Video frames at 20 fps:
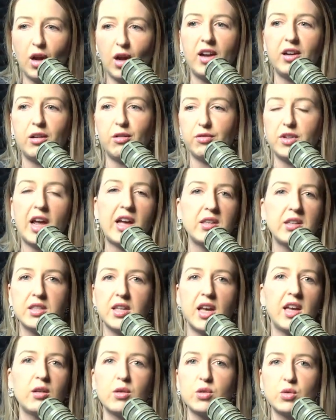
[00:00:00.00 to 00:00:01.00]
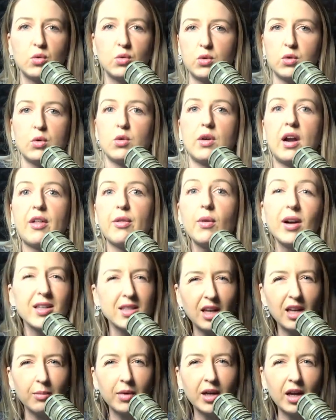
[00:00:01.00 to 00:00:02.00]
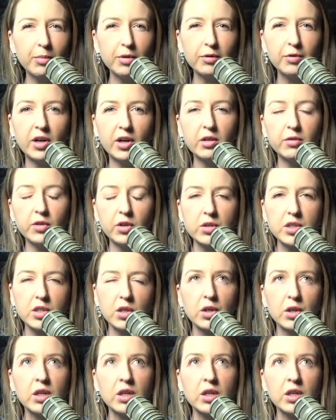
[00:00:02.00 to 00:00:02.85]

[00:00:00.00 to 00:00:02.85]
kind of naysayers or otherwise coming up in front of you.